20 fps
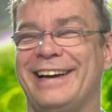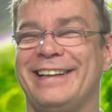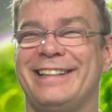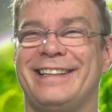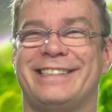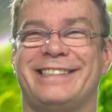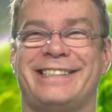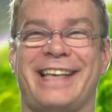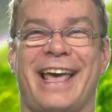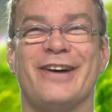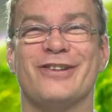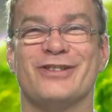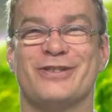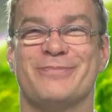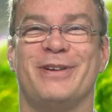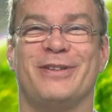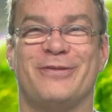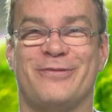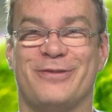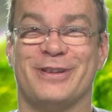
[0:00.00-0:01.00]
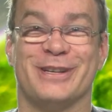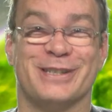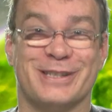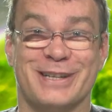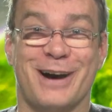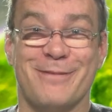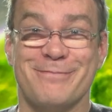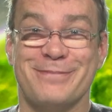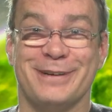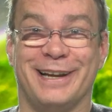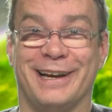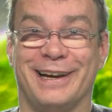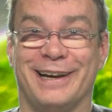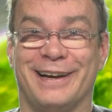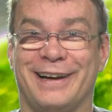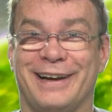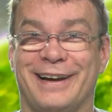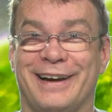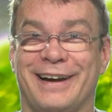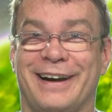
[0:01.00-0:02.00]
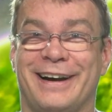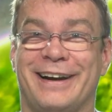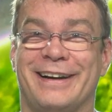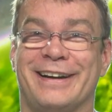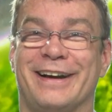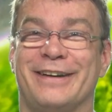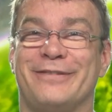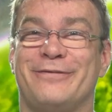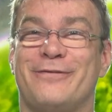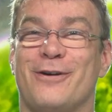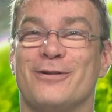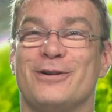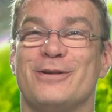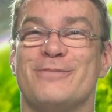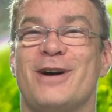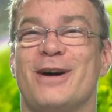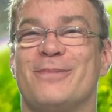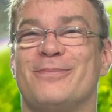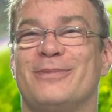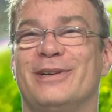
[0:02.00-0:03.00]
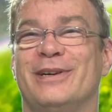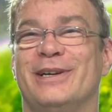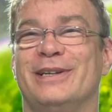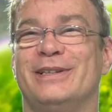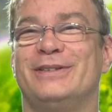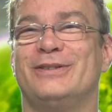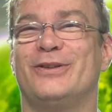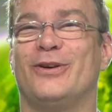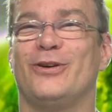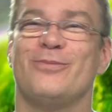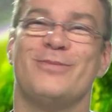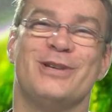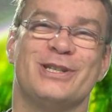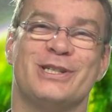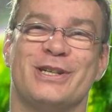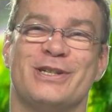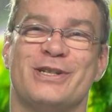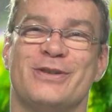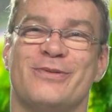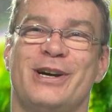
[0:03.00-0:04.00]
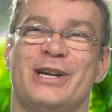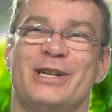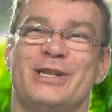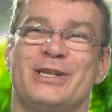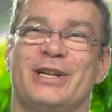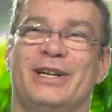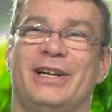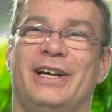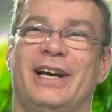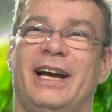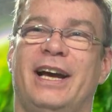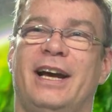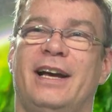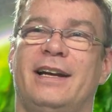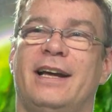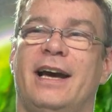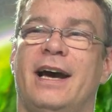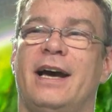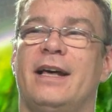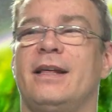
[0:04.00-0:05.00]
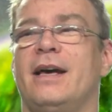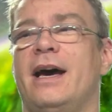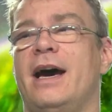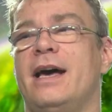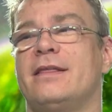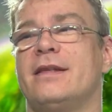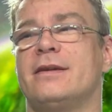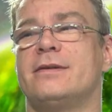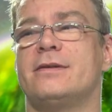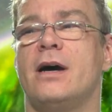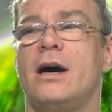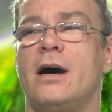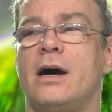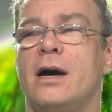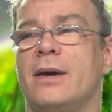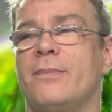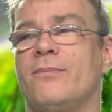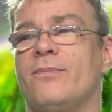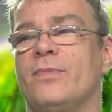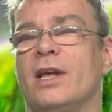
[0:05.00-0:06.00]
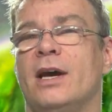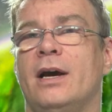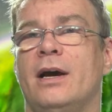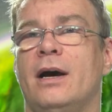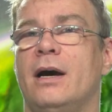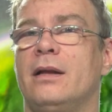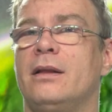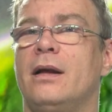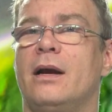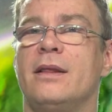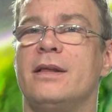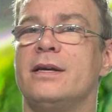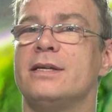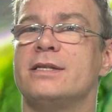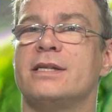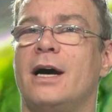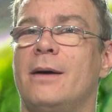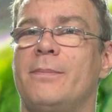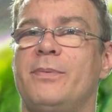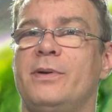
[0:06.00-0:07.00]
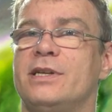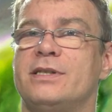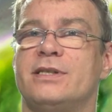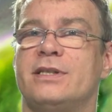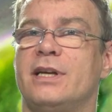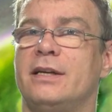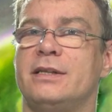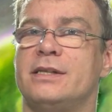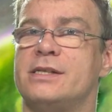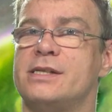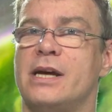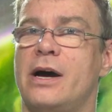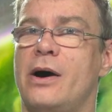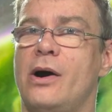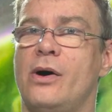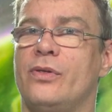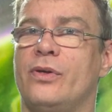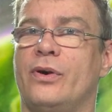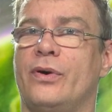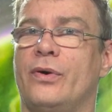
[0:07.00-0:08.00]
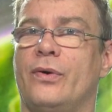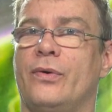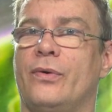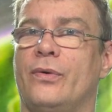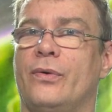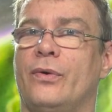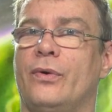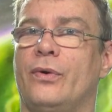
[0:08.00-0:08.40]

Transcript: the salesman for this company. And I phoned him up and I told him the situation. And at the time, a lot of these companies didn't sell their